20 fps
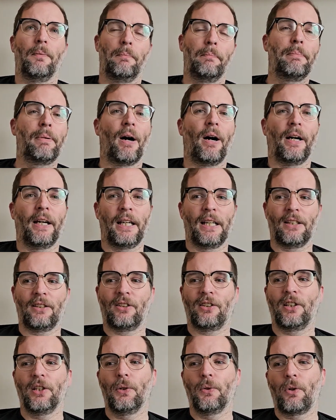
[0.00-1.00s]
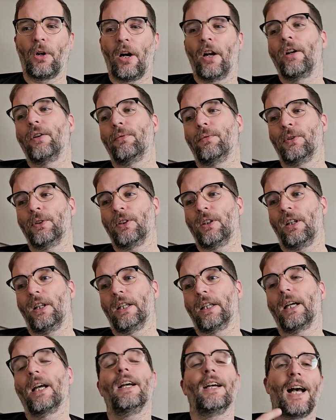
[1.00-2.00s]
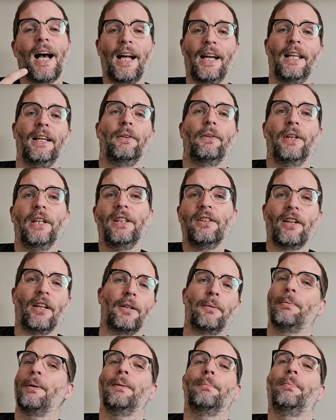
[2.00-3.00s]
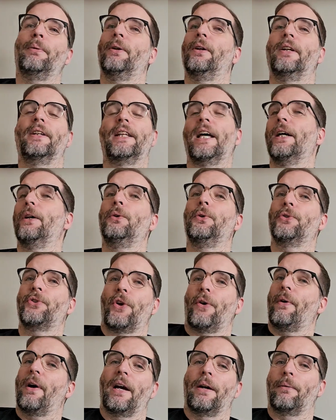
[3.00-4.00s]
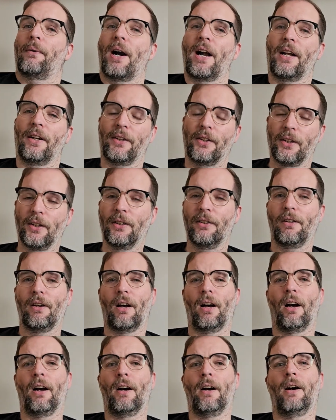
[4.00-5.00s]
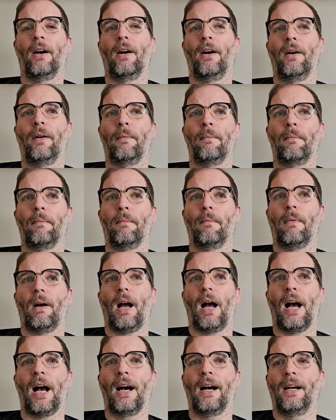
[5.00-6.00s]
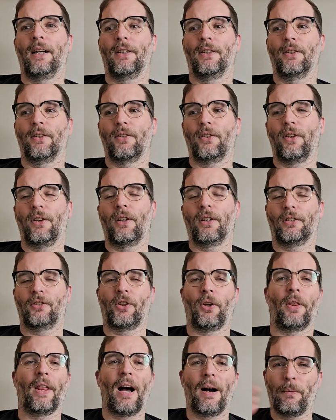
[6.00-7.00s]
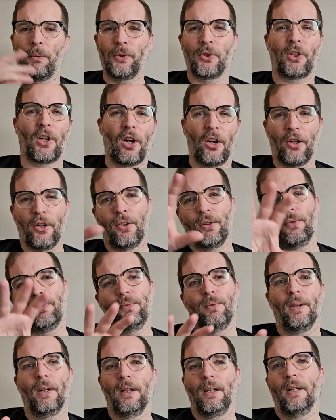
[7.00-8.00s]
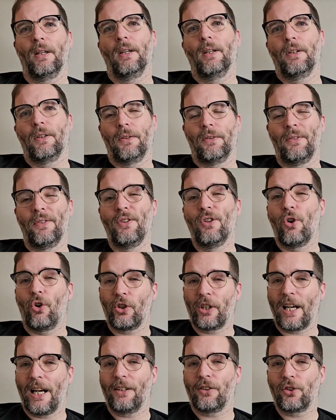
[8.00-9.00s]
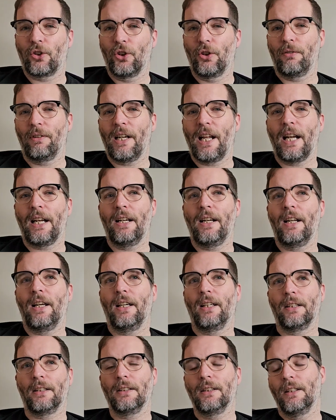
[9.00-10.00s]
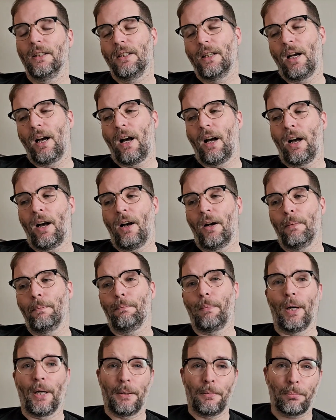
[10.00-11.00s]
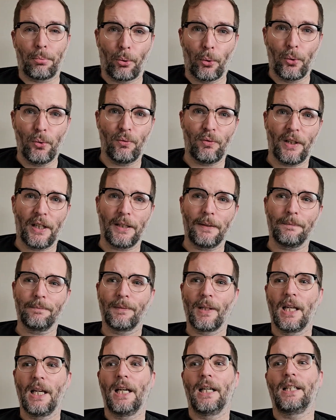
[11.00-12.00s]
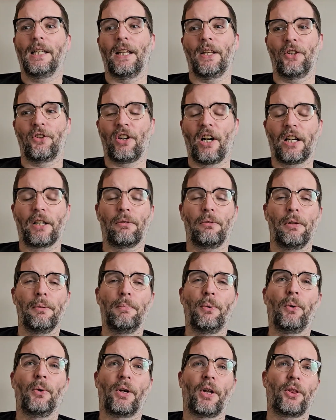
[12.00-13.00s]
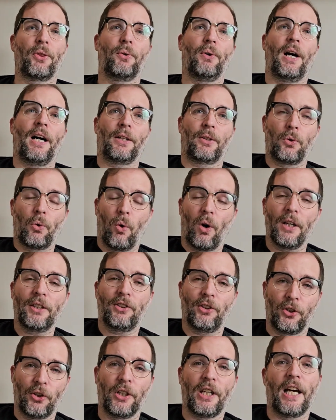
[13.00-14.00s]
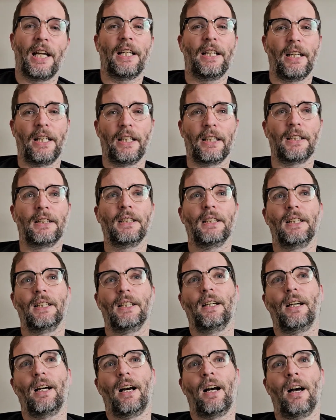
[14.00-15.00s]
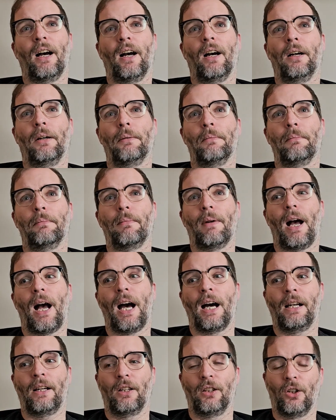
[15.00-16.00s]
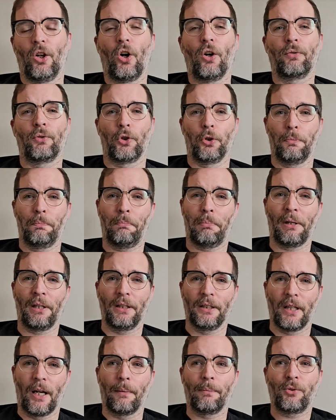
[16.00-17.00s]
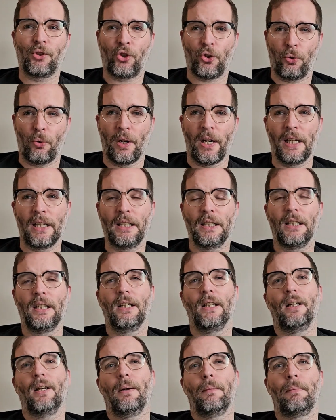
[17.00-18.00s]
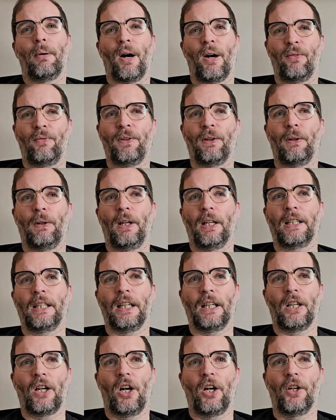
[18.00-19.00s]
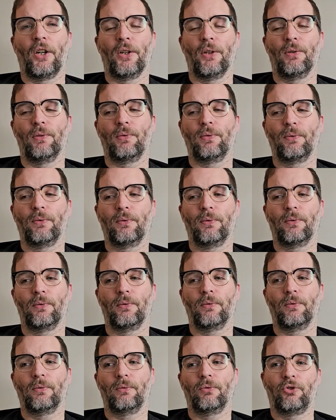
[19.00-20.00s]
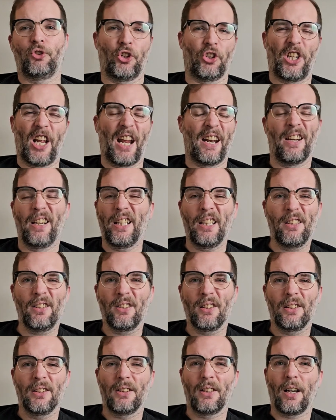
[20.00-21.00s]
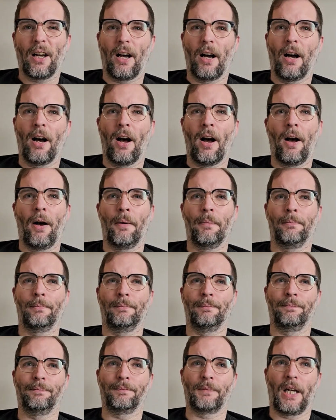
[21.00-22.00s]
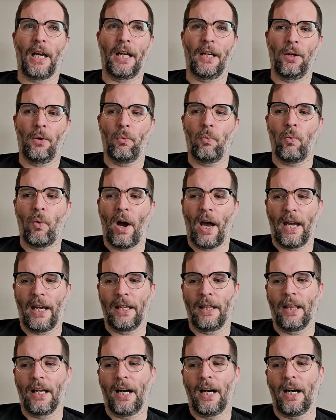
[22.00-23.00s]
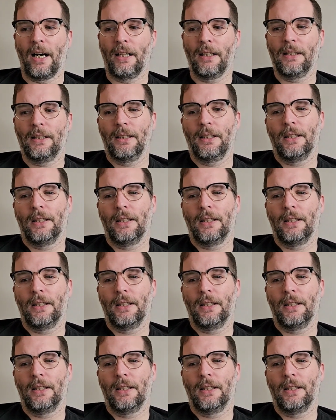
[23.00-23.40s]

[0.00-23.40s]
but it still kind of was like, and here are these other people and they also hate Rand. Um, and th so that was kind of not as good of an ending, um, but improving. Then The Dragon Reborn, I thought, had quite a good ending, um, and a lot of good build up to it, but I feel like it kind of just ended, um, in a way that